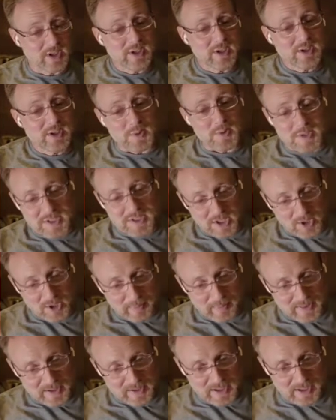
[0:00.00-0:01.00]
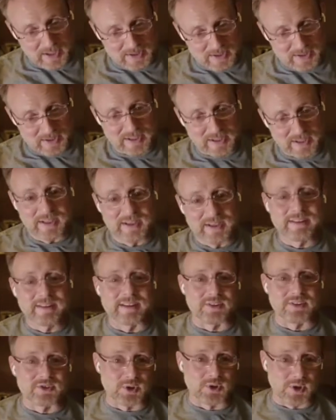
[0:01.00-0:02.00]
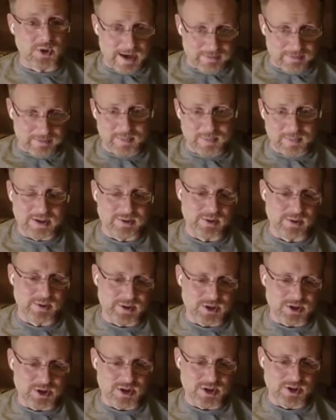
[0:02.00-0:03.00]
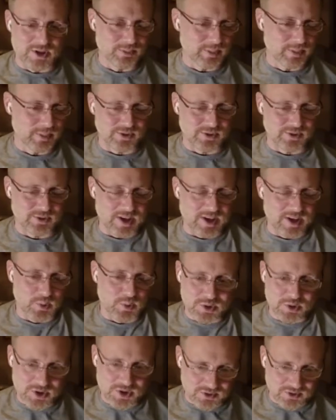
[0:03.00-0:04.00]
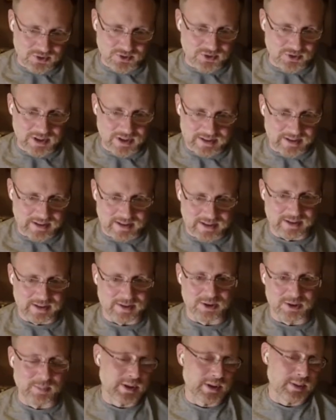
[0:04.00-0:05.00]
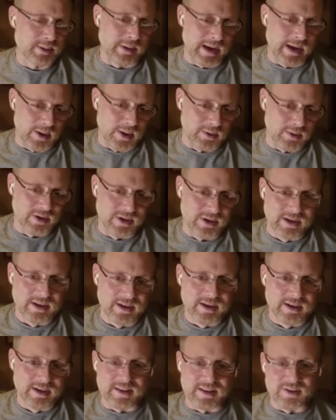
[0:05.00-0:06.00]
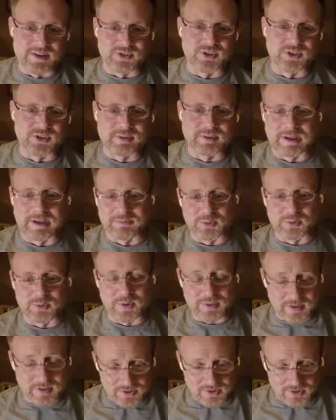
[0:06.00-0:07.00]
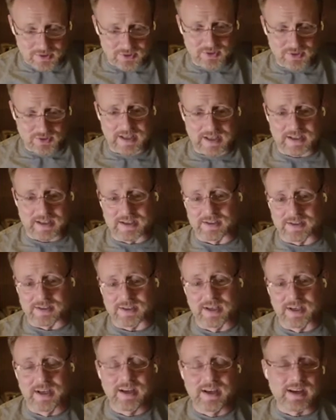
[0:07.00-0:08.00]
You could tell by the color that it's Kraft macaroni and cheese, because actual cheese is not that color, but the powder that this stuff comes with is that color.